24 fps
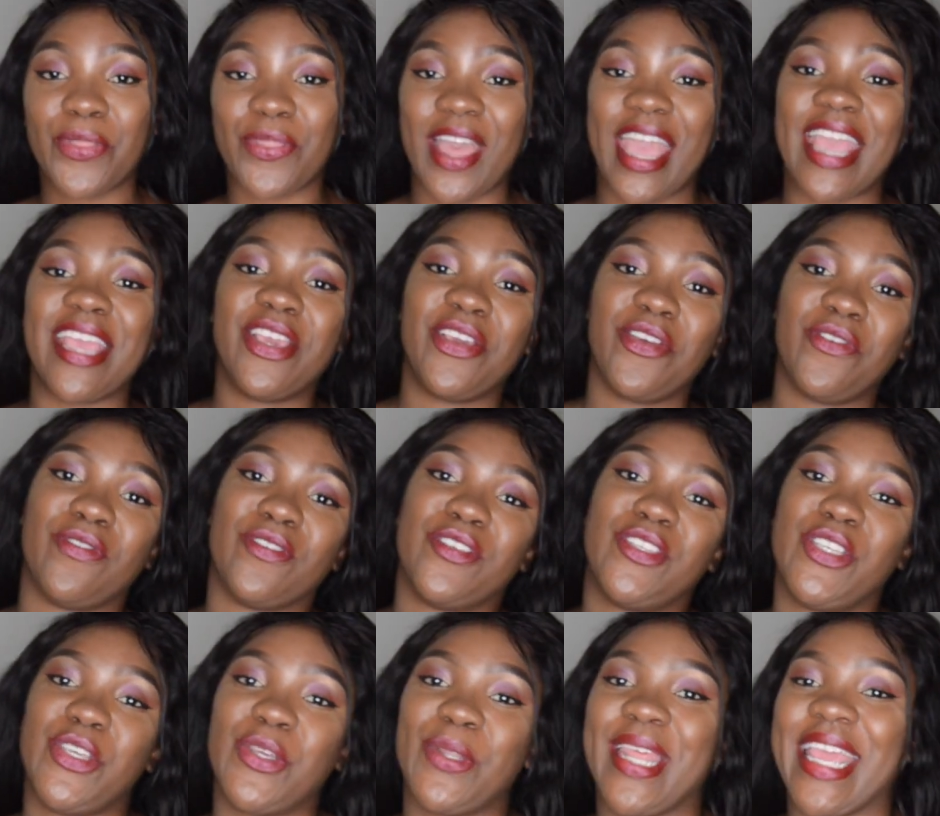Thank you
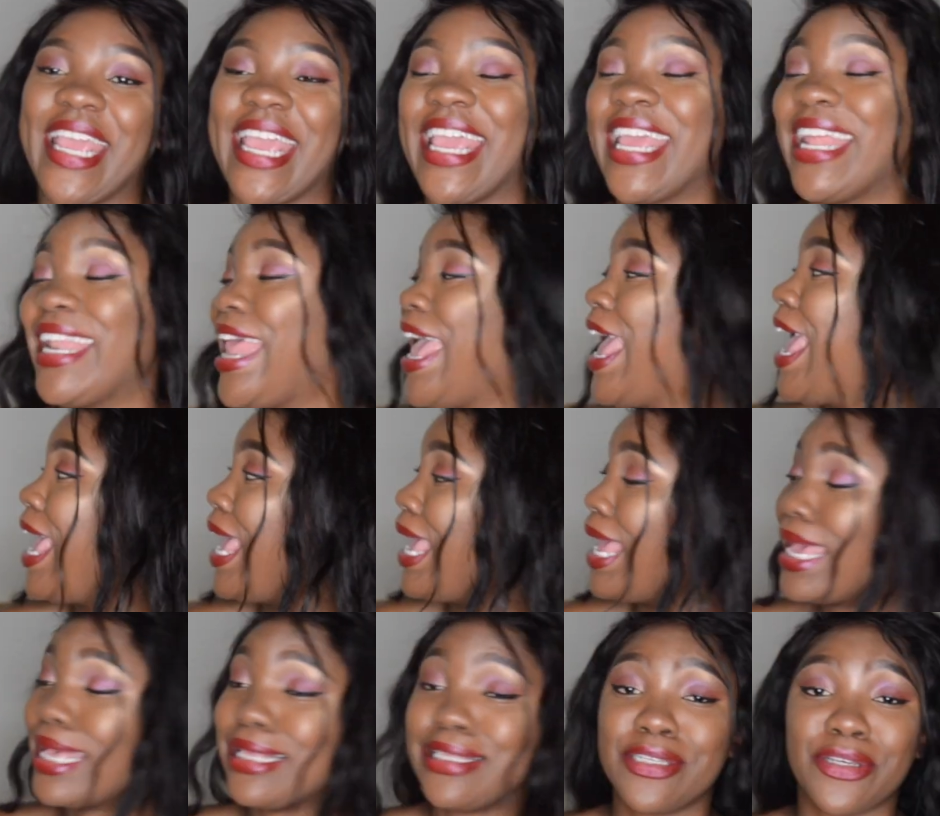for tuning in.
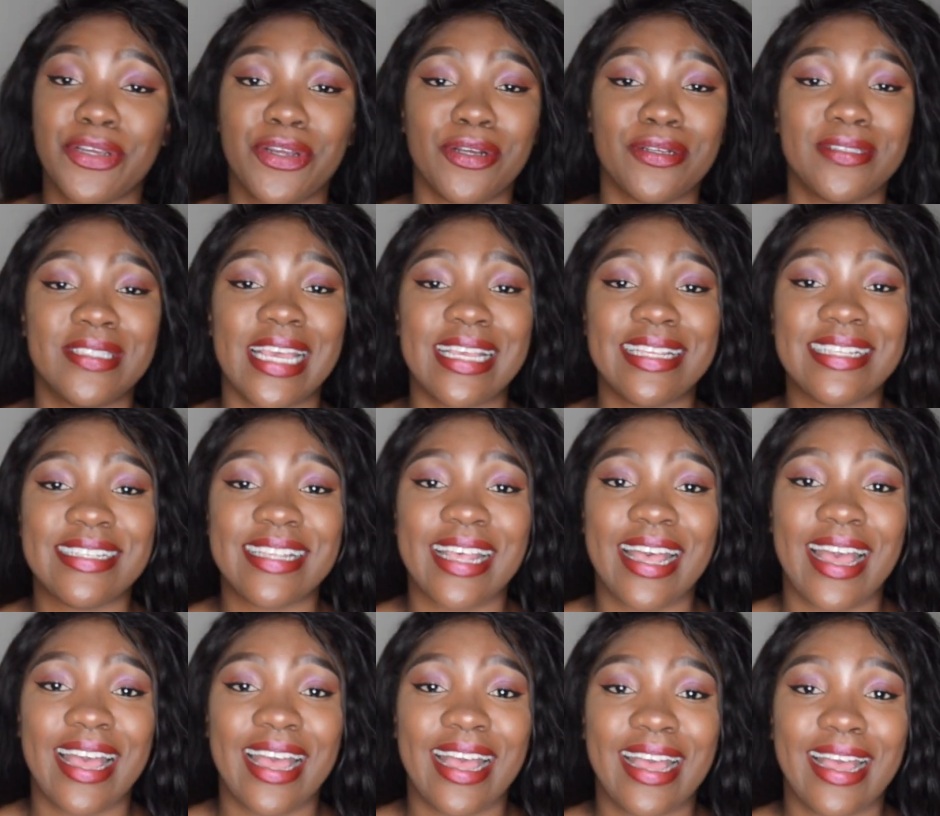It's your girl
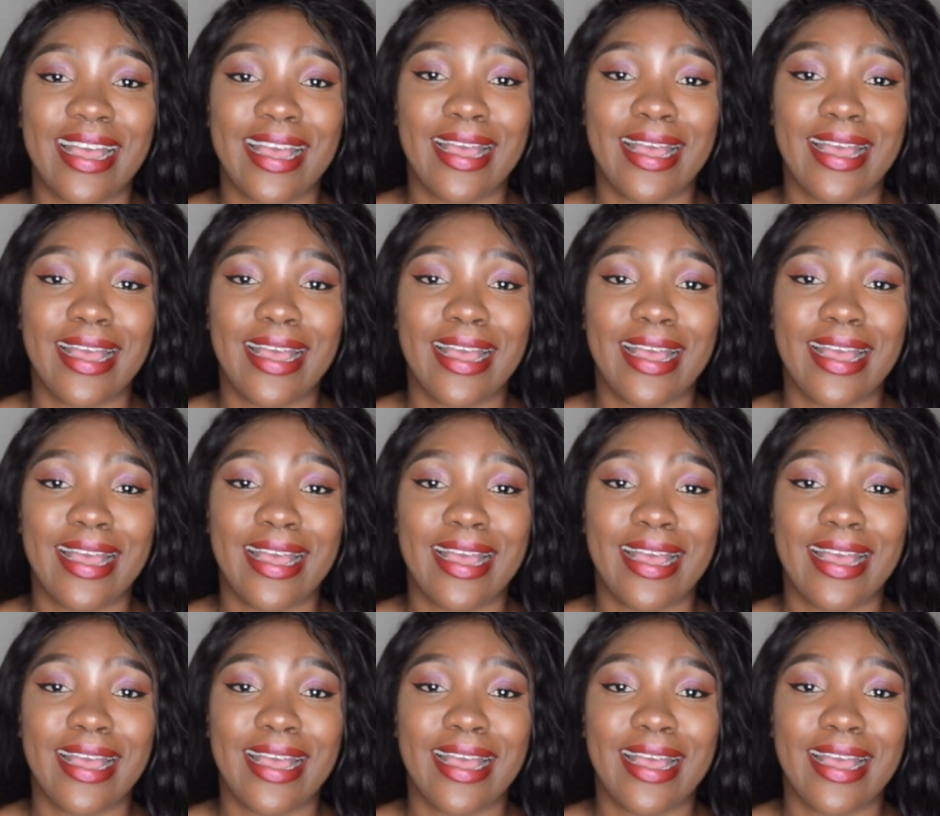Tessa.